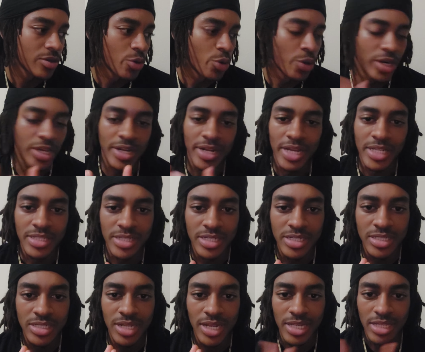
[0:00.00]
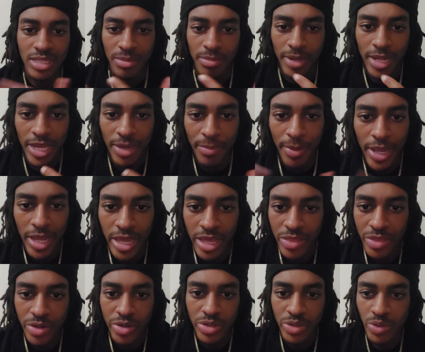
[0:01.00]
organizations like the Black
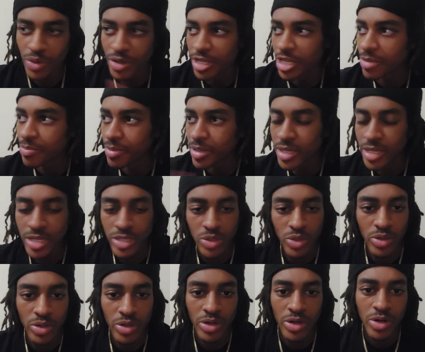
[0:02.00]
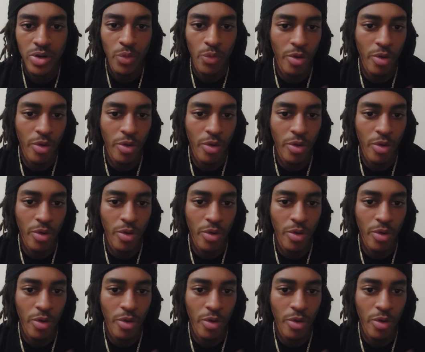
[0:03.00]
Panthers or hippies or